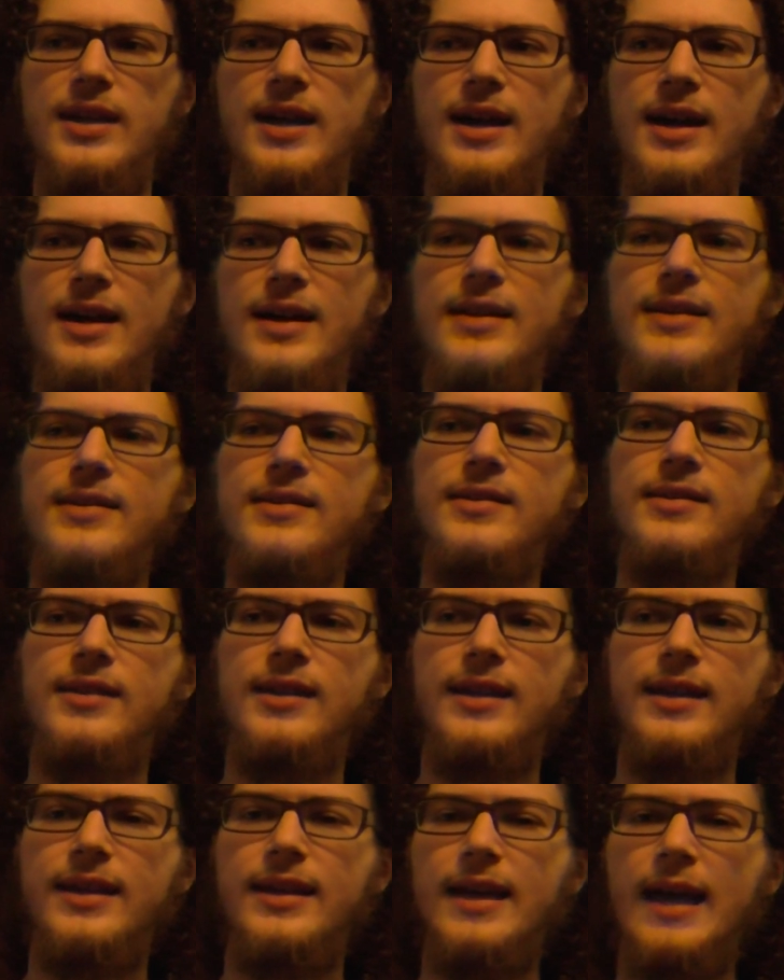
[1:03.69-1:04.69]
con
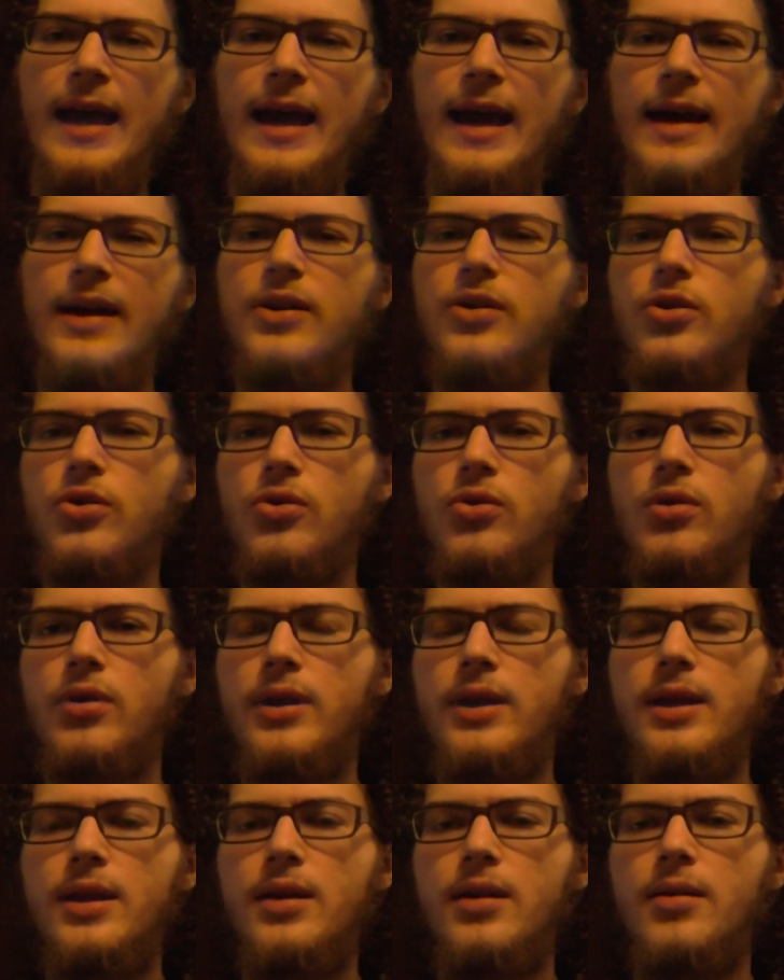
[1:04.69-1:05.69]
like
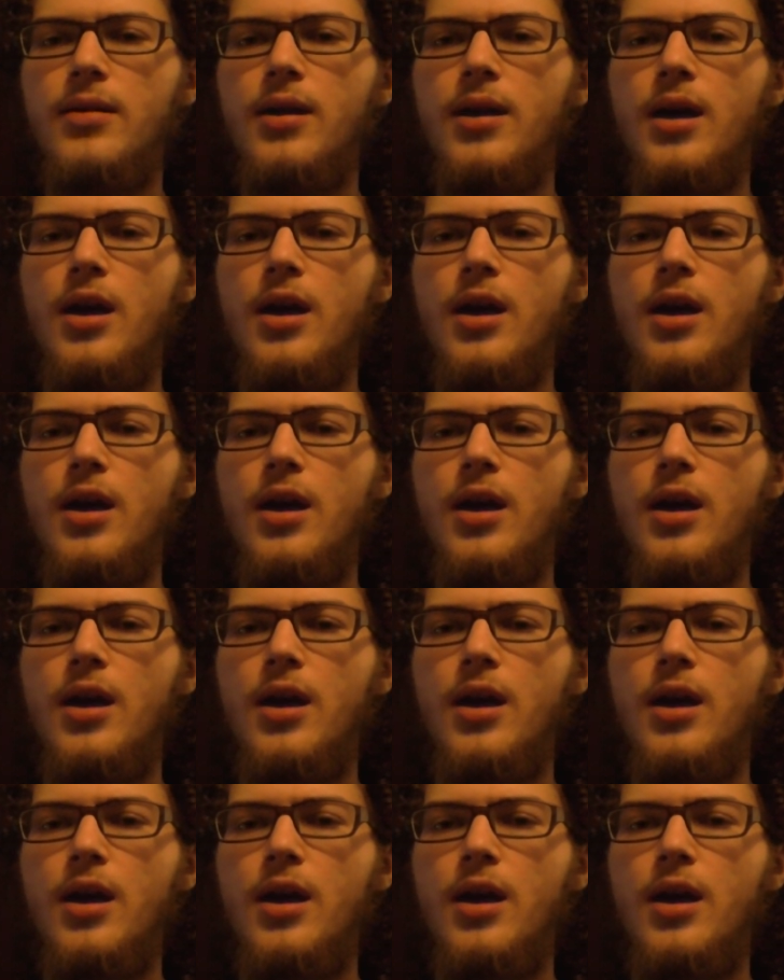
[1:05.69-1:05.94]
category,